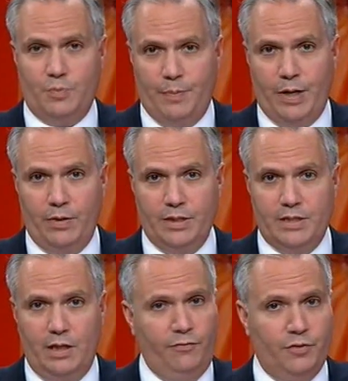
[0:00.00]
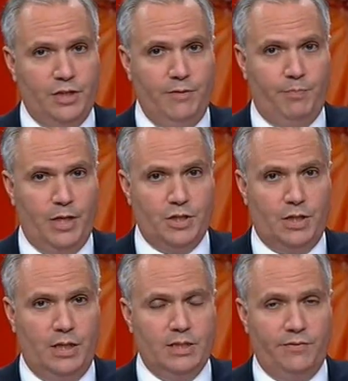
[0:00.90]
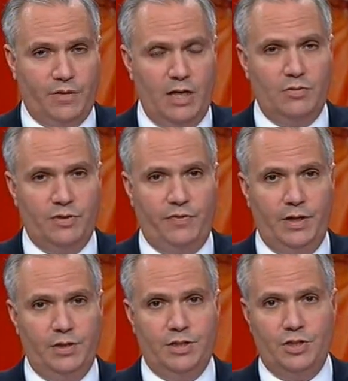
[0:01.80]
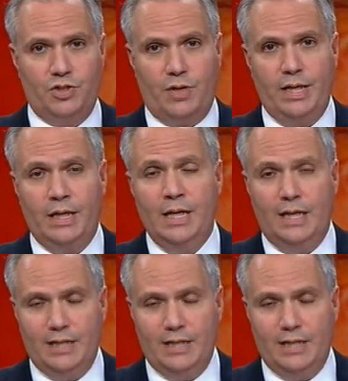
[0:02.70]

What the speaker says: is preparing itself for deep budget cuts if Congress fails to strike